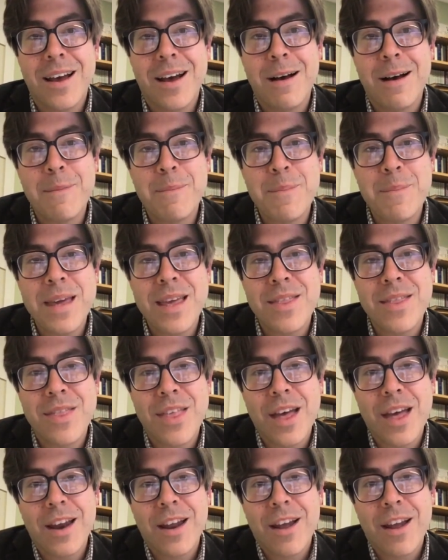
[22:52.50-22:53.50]
mean
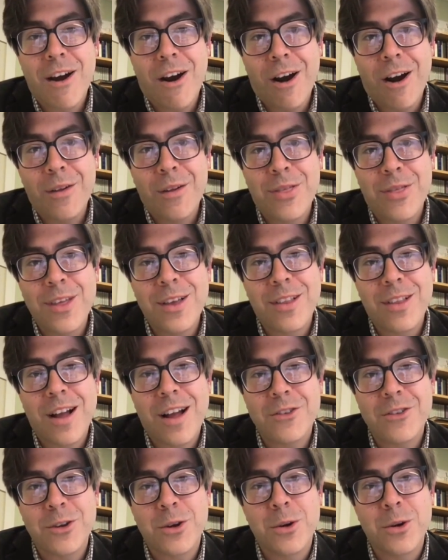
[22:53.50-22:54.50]
that our
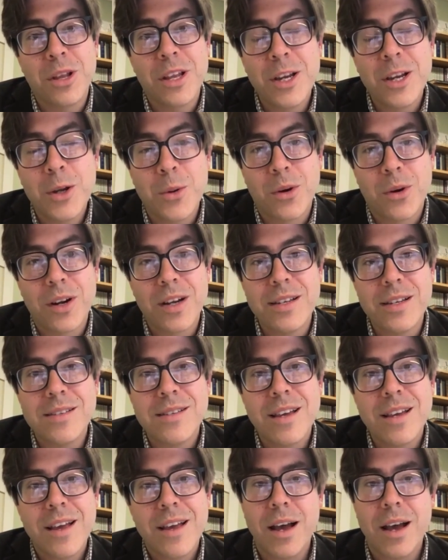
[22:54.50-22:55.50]
theological
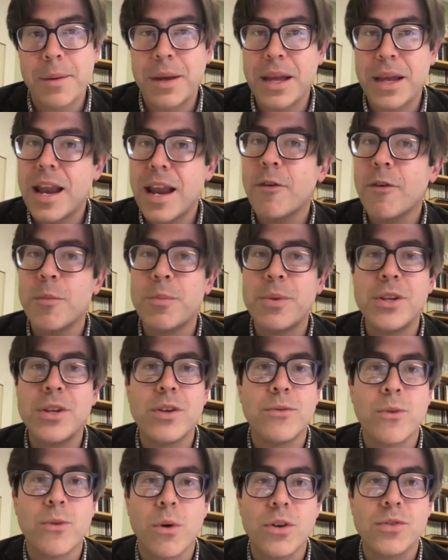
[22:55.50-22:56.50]
inquiries can never be
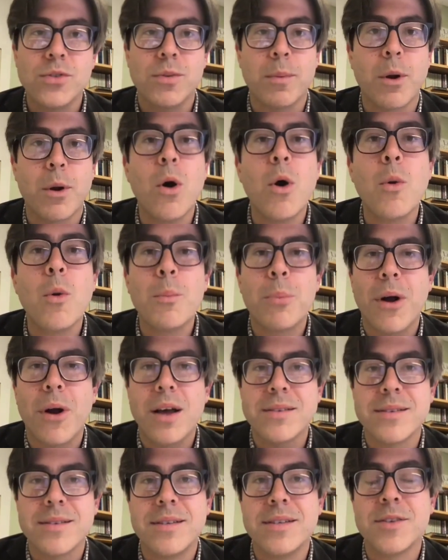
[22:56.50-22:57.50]
divorced from our own
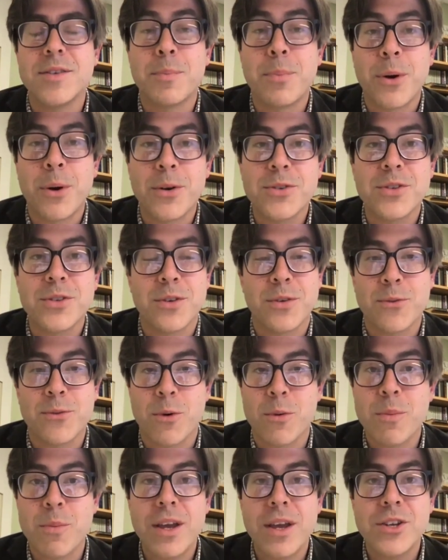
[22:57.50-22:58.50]
processes of personal
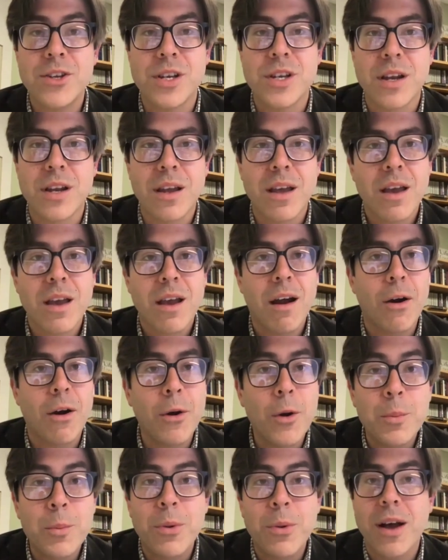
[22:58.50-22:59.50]
formation, our
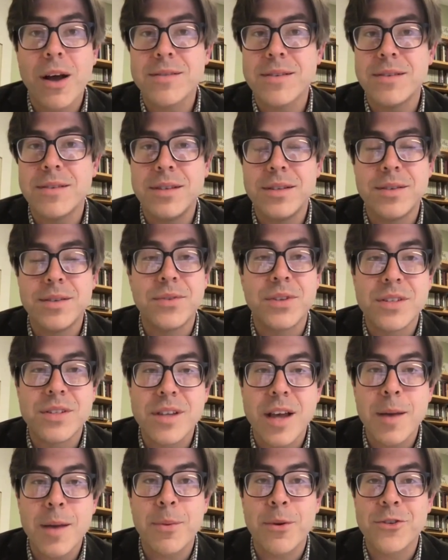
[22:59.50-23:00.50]
own processes of
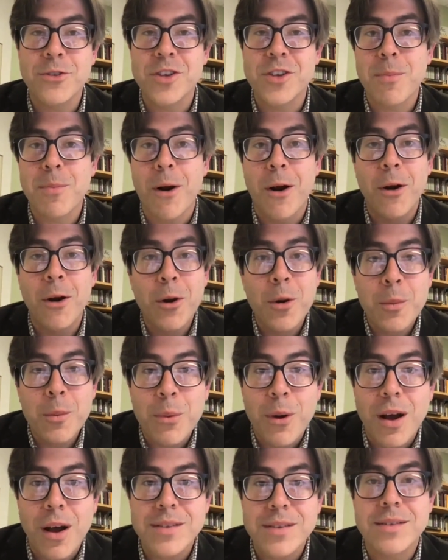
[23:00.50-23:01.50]
discipleship, our own
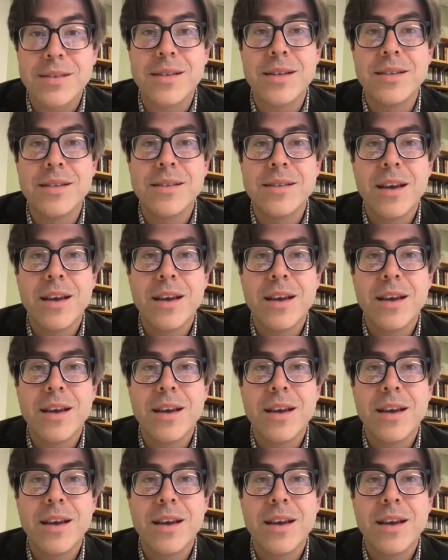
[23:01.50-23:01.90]
processes